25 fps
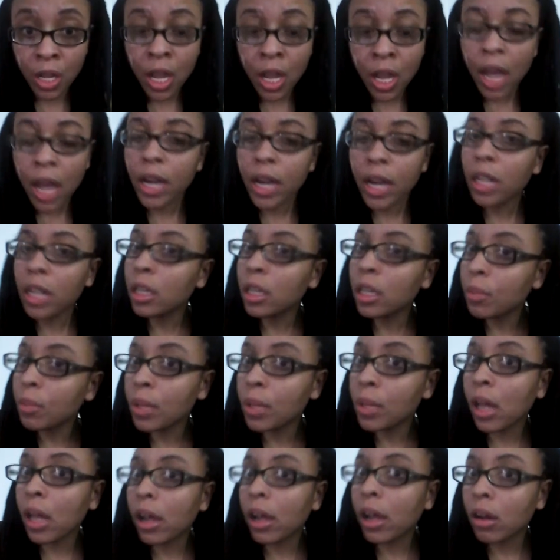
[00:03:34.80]
And they look at me
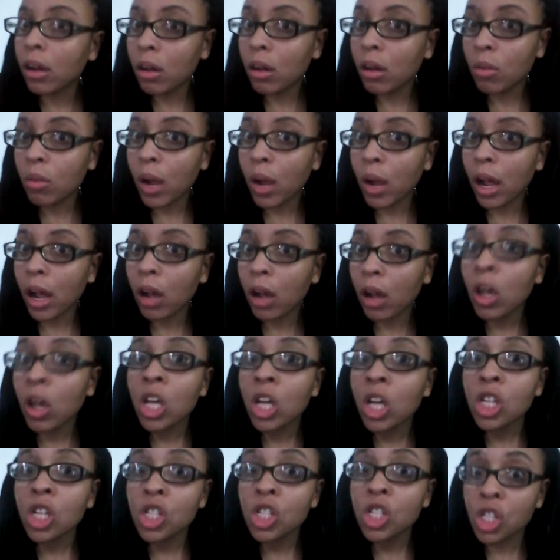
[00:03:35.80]
like, oh wow,
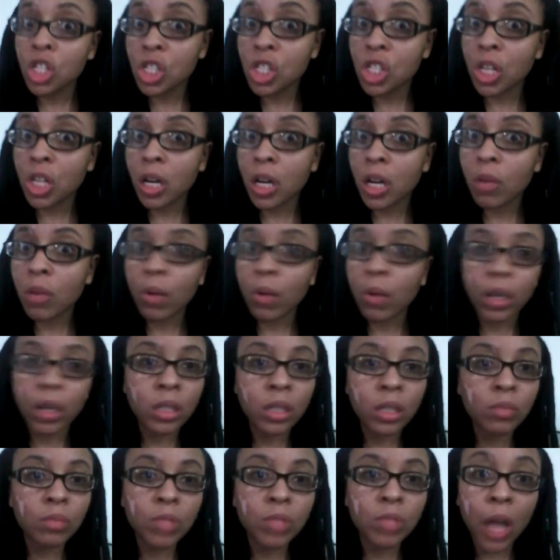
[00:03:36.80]
she's a good one.
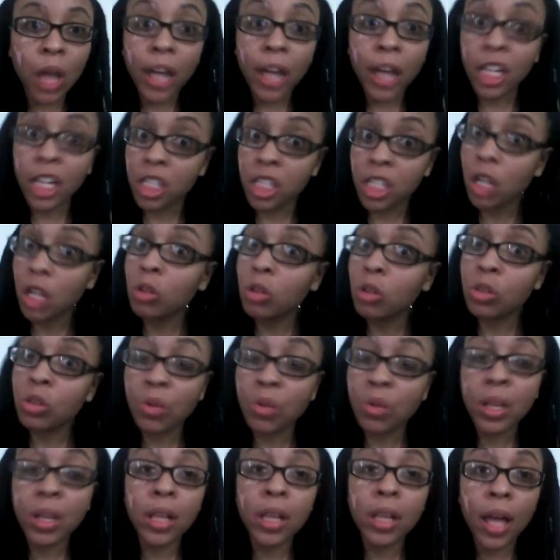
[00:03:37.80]
And so I guess they go to
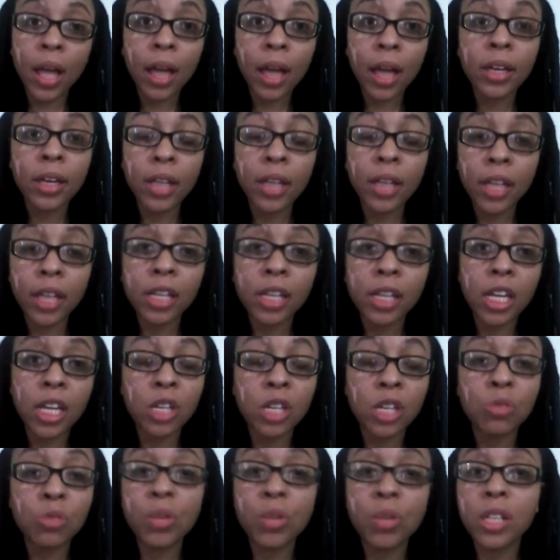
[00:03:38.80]
another line that they can
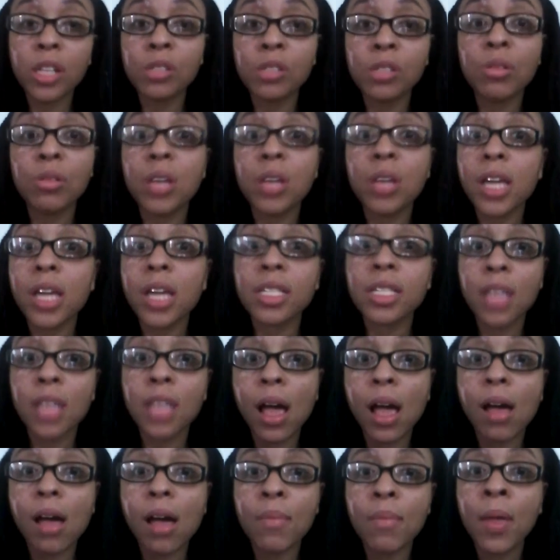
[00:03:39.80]
do that to the next
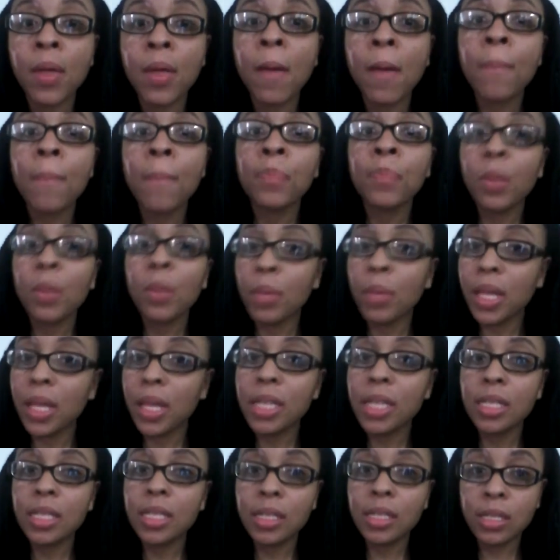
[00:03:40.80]
time. But
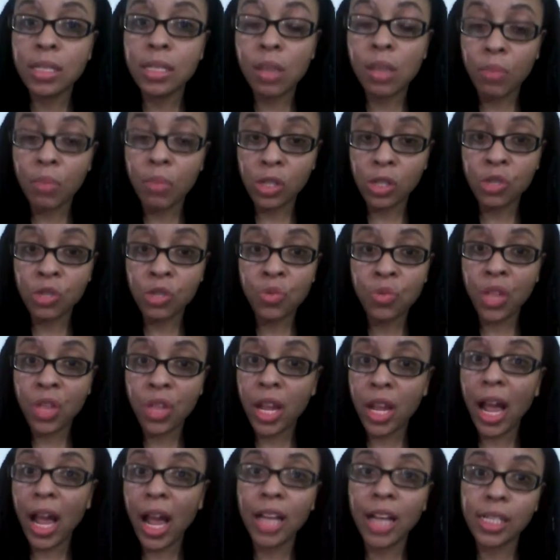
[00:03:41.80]
that's number 2 thing
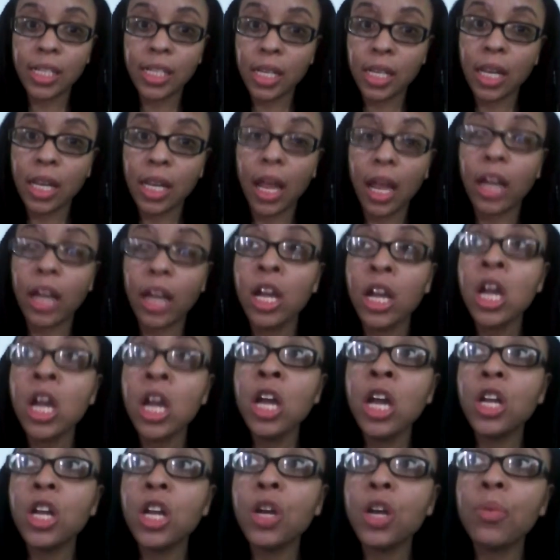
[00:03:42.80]
I didn't like.
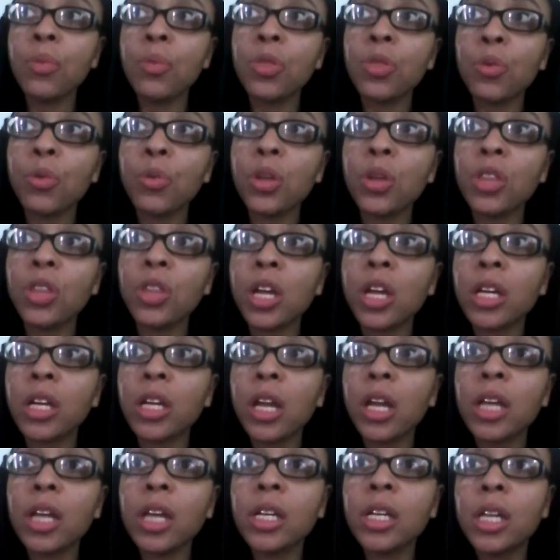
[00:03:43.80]
The number 3 thing that
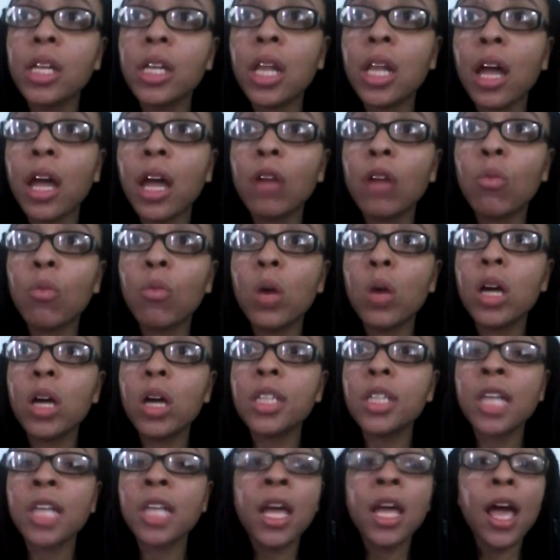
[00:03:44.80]
I didn't like
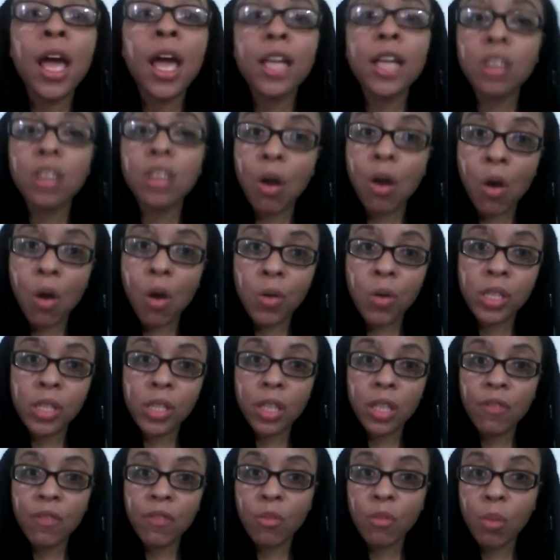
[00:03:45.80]
was, as I always
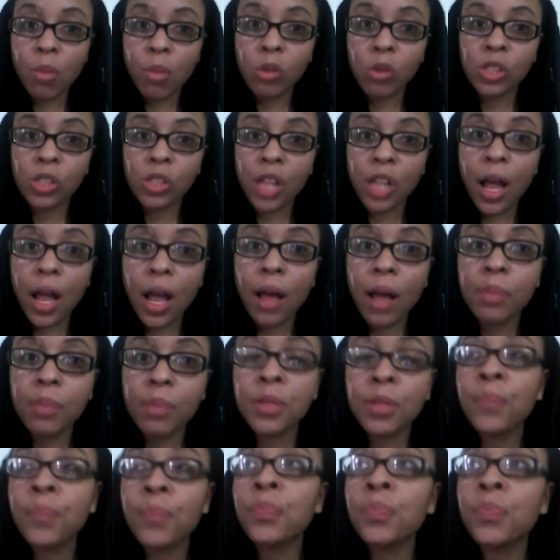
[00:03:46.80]
say for most jobs,
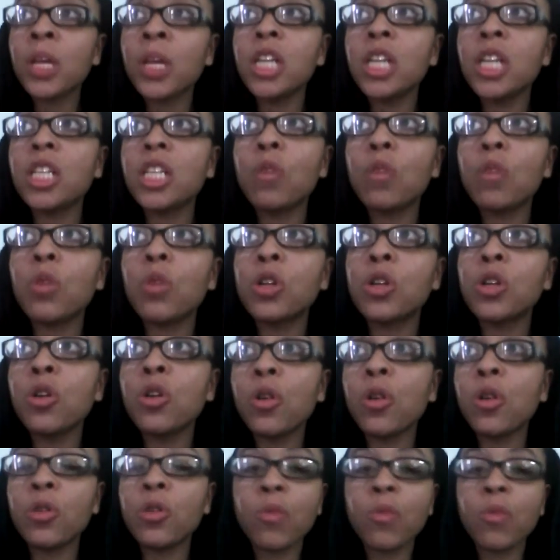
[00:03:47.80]
is that when you're
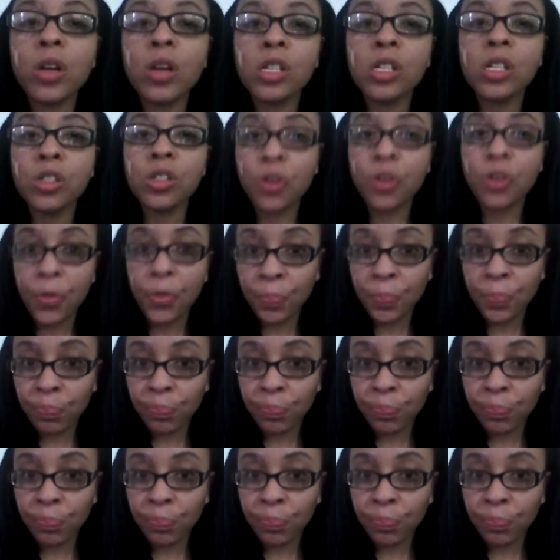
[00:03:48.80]
on the register